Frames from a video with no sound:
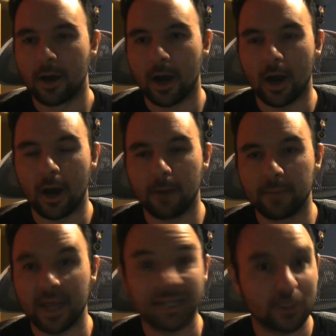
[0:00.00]

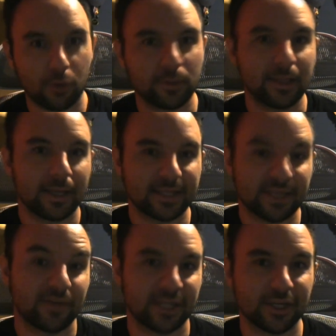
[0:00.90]
um, it's currently like
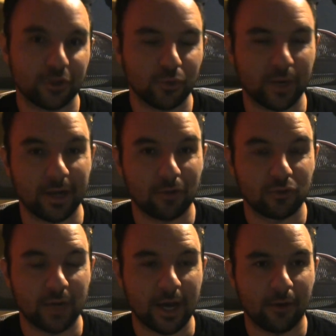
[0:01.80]
$17 to
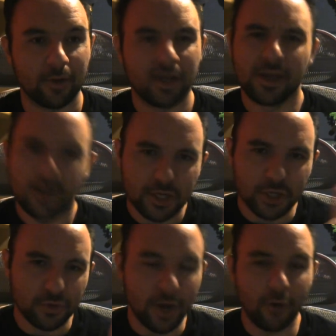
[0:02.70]
$20 right now.
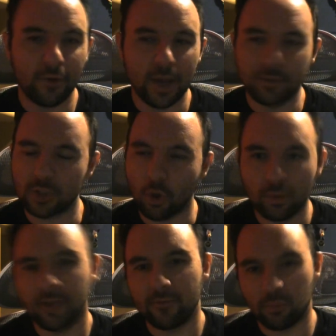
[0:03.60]
Did you know it was
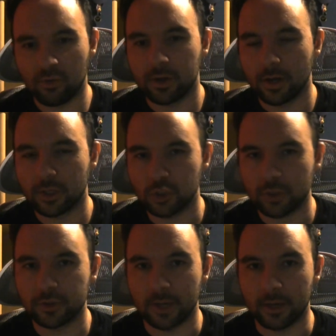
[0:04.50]
only ever printed in a
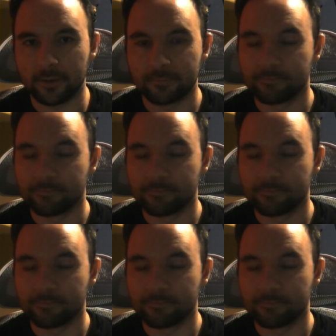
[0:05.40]
structure deck?